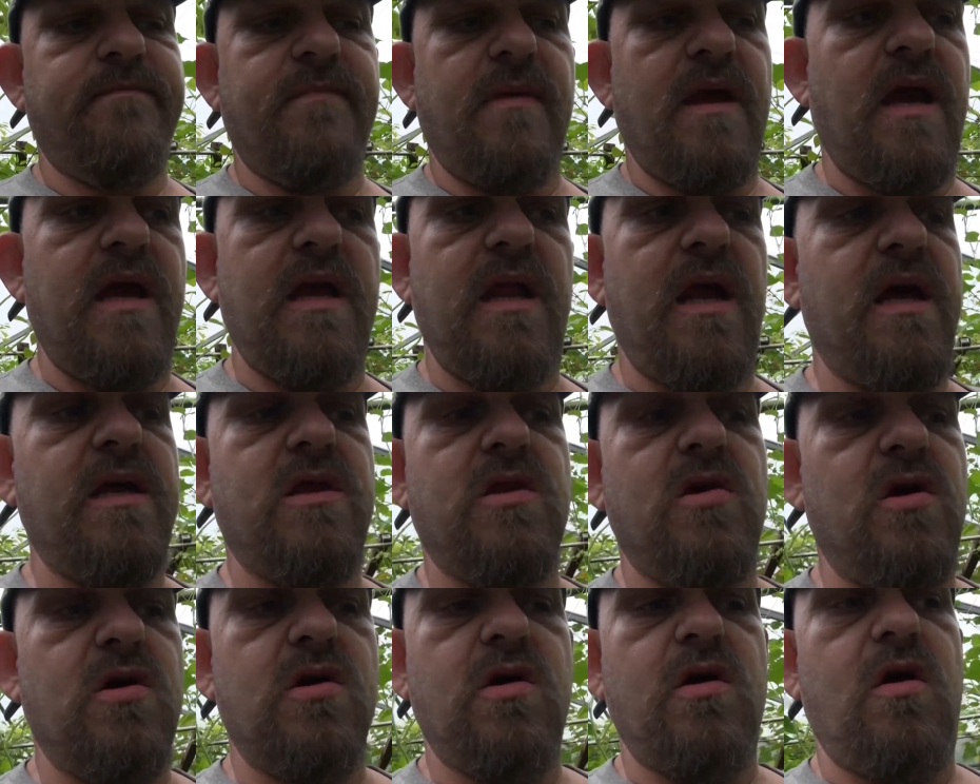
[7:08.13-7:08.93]
I mean, I
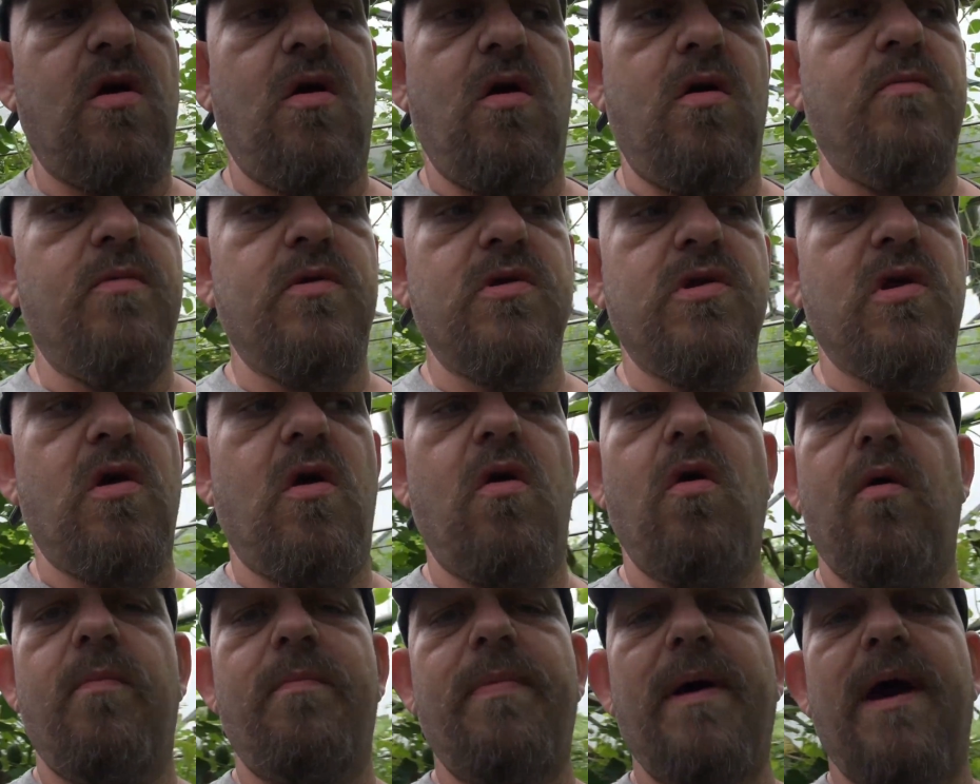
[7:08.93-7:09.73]
took almost a
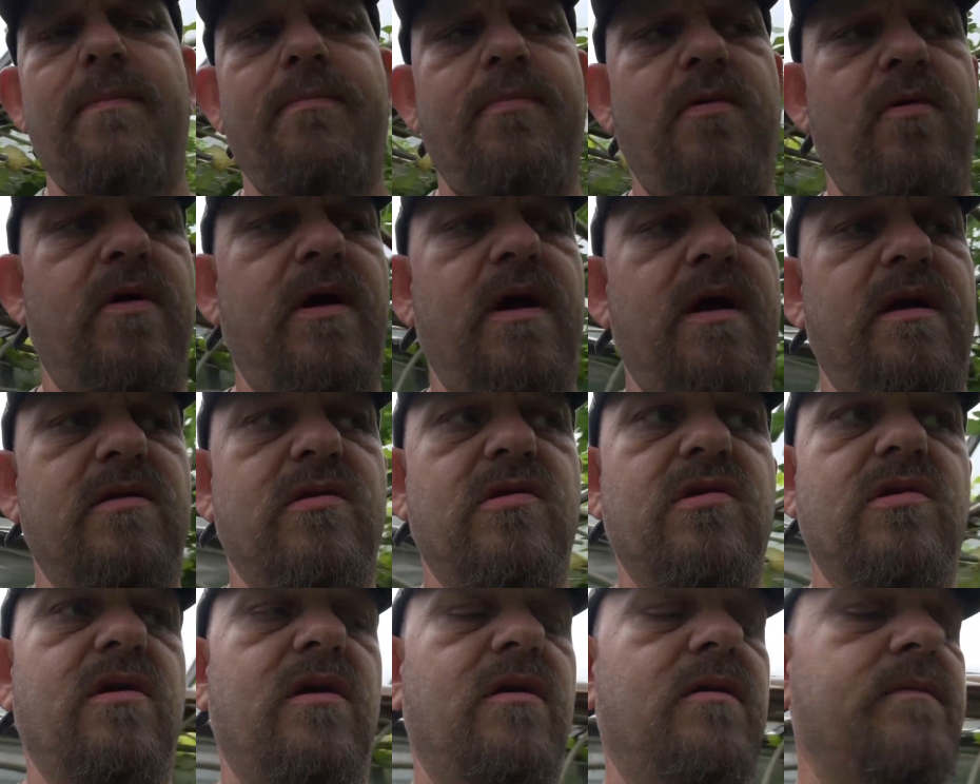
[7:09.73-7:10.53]
whole pepper in,
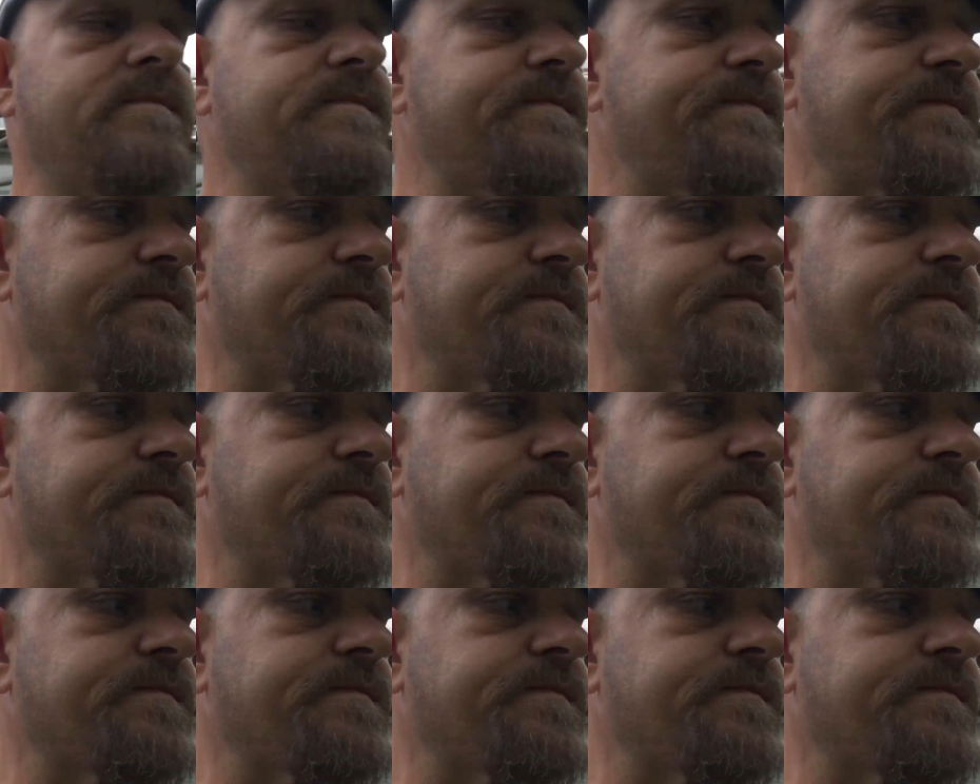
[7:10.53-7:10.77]
so